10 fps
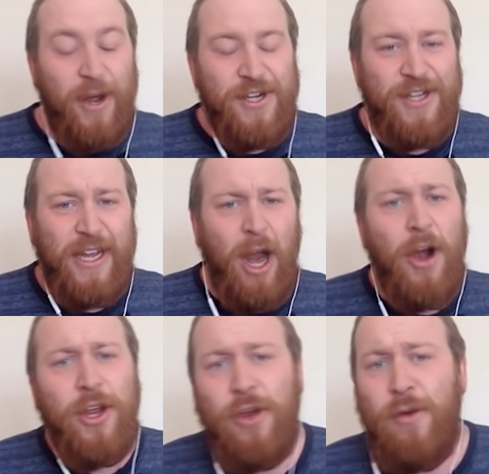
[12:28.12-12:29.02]
of which, like,
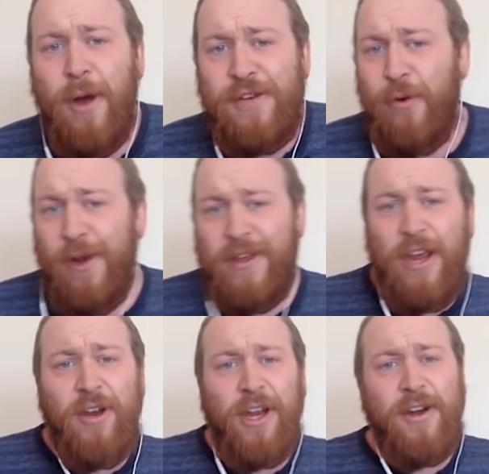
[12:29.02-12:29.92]
are you much of a
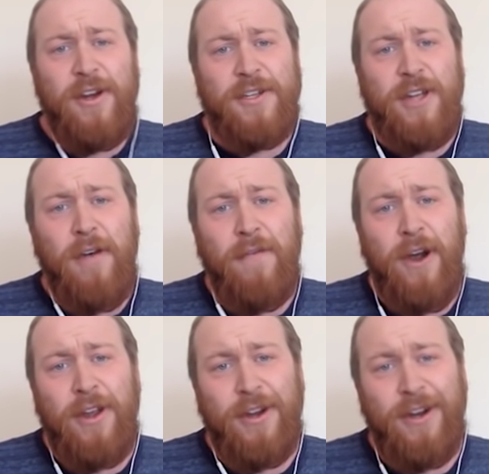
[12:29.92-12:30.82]
whisky drinker yourself,
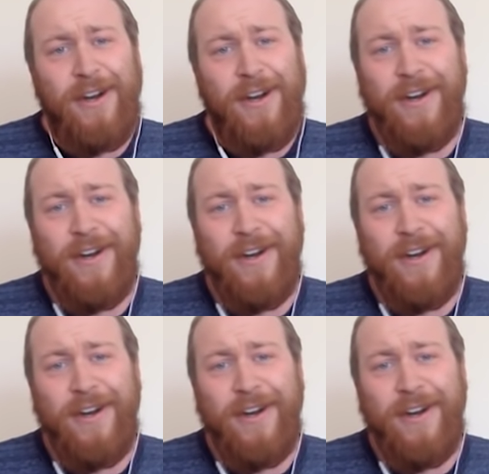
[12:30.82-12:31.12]
Arthur?